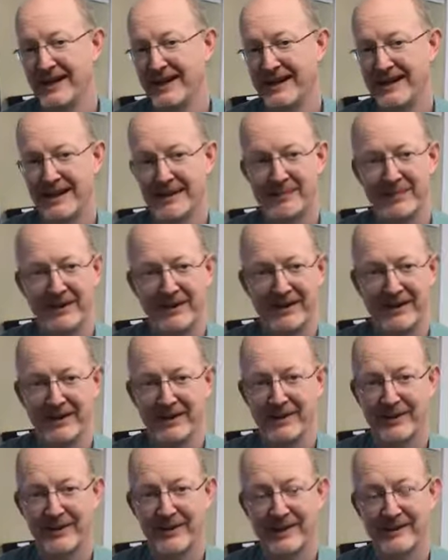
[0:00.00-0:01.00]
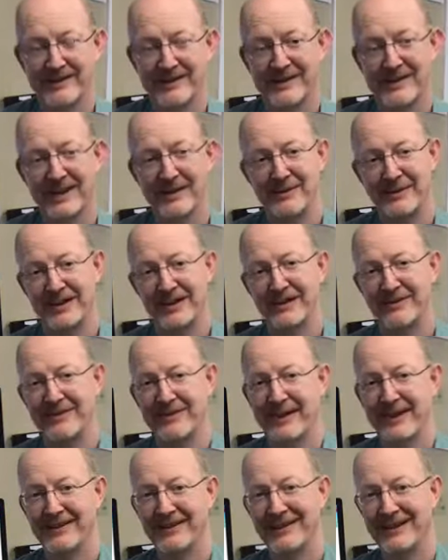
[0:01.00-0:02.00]
They put it on their website when they
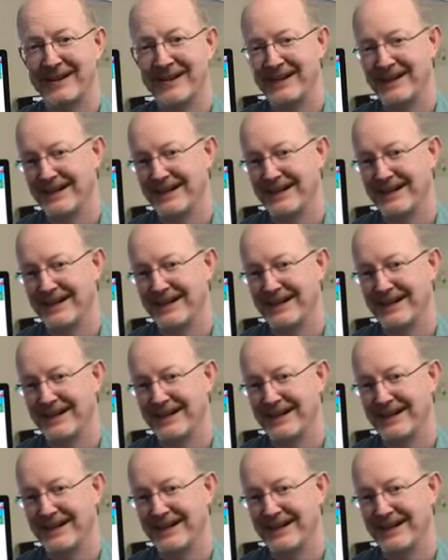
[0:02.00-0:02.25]
found it,